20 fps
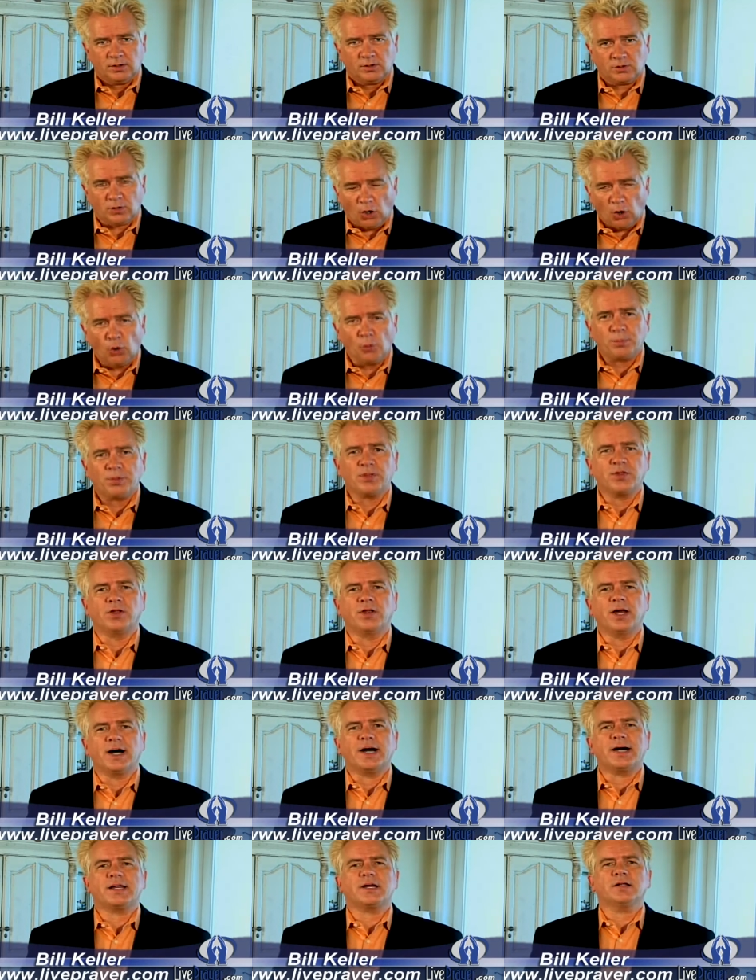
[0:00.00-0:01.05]
to open the
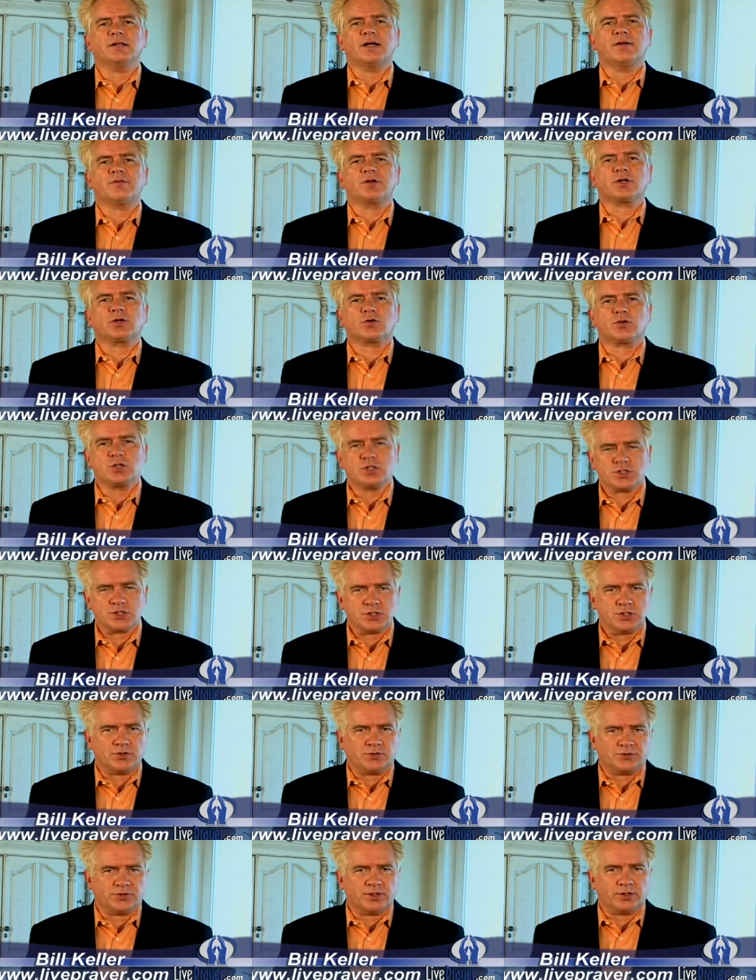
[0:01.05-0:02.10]
9 11
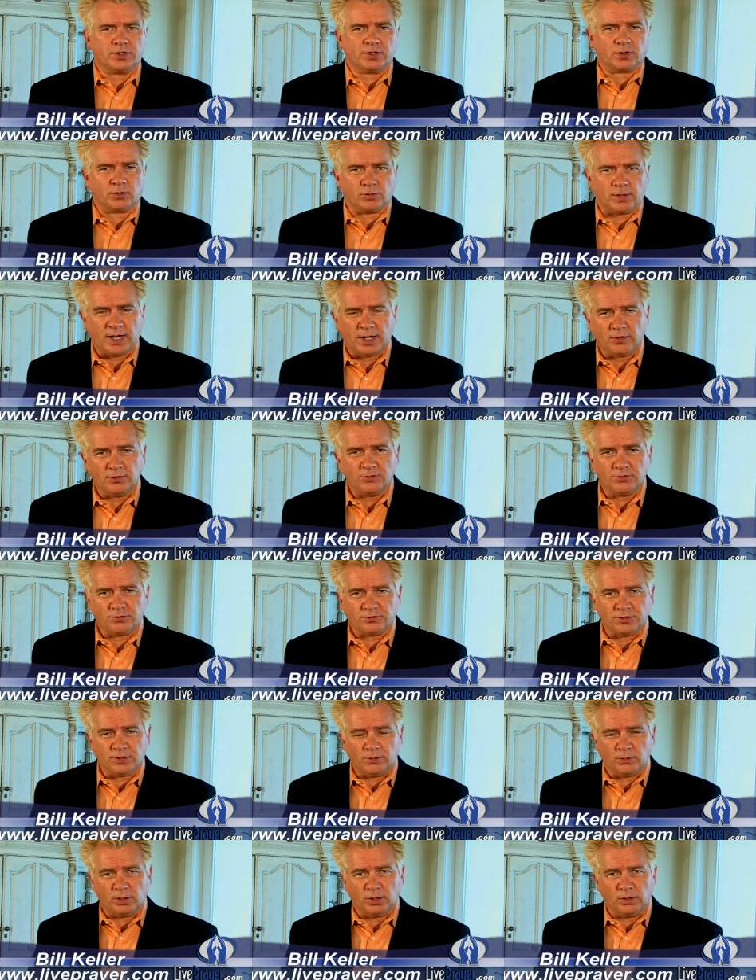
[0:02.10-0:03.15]
Christian Center at Ground
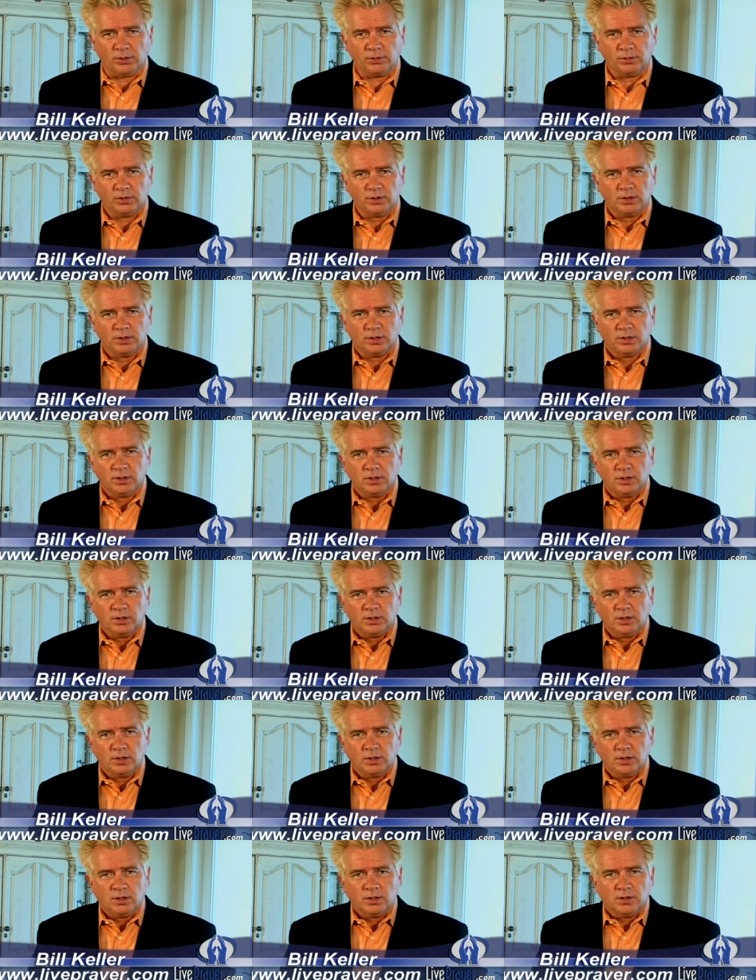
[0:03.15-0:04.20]
Zero.
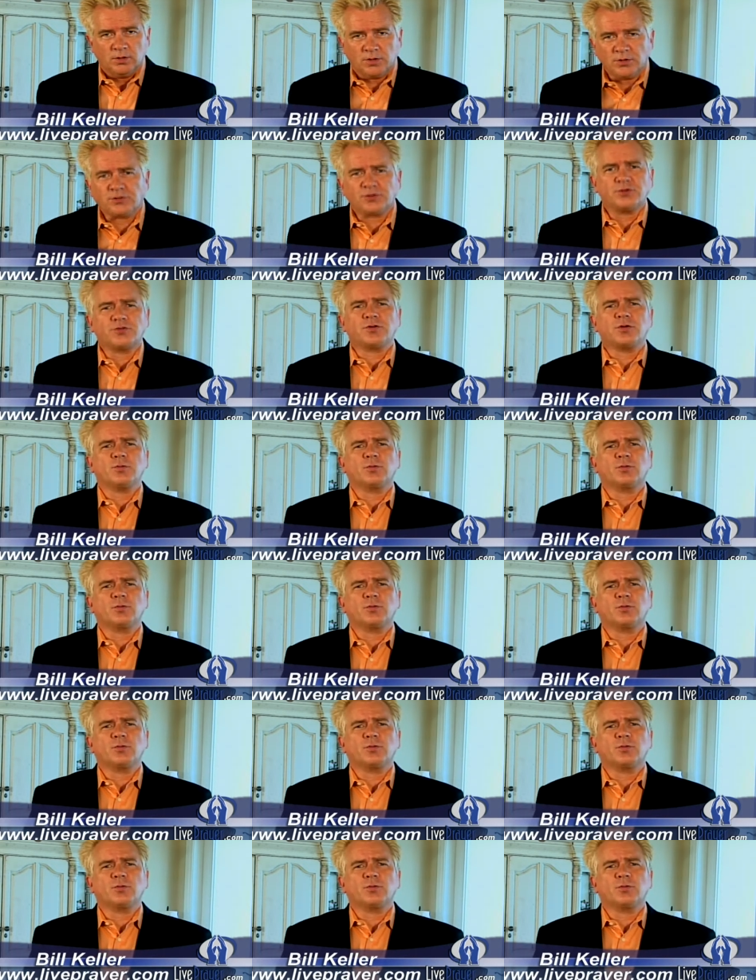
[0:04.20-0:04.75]
This is a